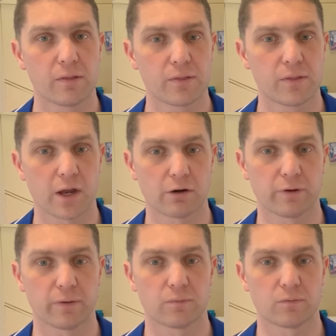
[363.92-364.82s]
that
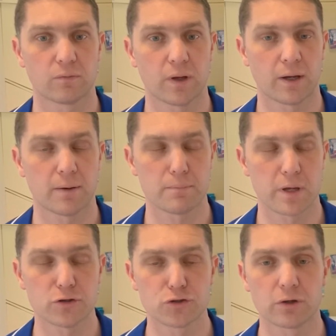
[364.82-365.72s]
are
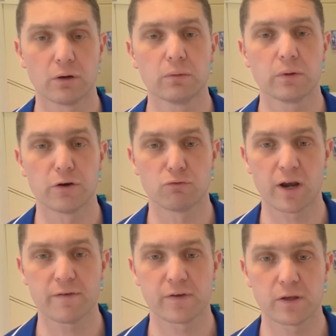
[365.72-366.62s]
installed and
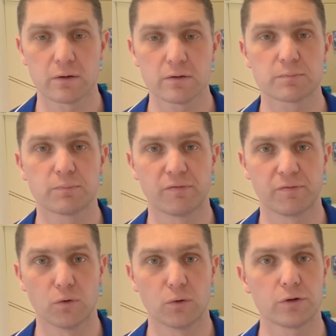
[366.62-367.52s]
ready for use
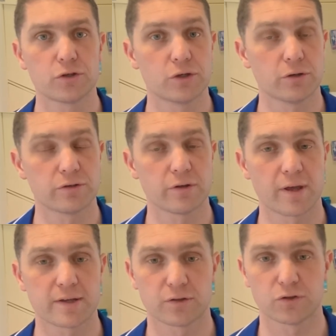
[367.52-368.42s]
before June
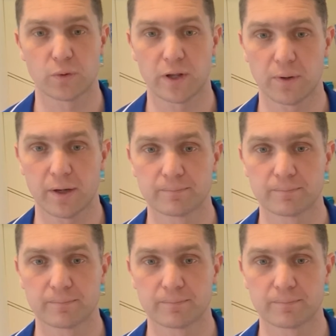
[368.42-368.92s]
2021.